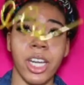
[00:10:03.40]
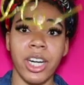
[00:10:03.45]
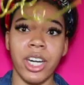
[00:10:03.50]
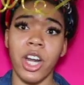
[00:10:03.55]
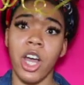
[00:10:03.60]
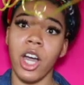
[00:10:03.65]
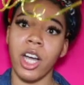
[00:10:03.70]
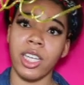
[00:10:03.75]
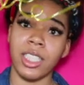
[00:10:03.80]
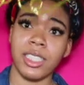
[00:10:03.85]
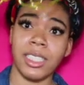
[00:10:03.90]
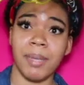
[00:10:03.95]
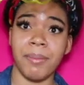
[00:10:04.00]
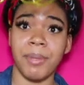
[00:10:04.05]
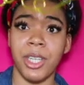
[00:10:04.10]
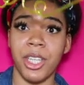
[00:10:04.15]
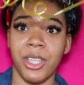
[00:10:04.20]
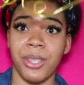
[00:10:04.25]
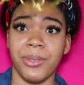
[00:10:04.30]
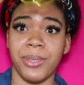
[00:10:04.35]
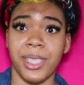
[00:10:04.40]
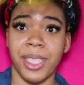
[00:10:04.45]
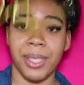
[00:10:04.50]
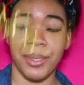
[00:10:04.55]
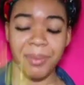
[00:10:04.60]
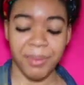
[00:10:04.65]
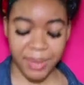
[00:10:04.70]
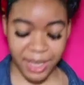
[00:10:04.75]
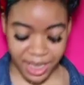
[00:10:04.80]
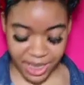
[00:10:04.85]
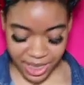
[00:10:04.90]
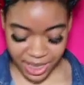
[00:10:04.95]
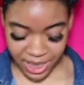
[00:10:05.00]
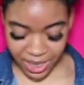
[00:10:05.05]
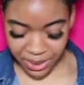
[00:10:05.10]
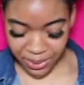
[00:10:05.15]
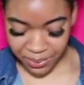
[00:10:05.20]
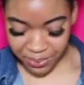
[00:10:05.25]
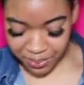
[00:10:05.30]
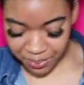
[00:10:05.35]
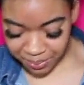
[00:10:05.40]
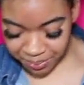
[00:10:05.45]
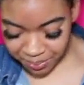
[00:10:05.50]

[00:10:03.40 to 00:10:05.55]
care at all because I'm gonna use it because it's cute.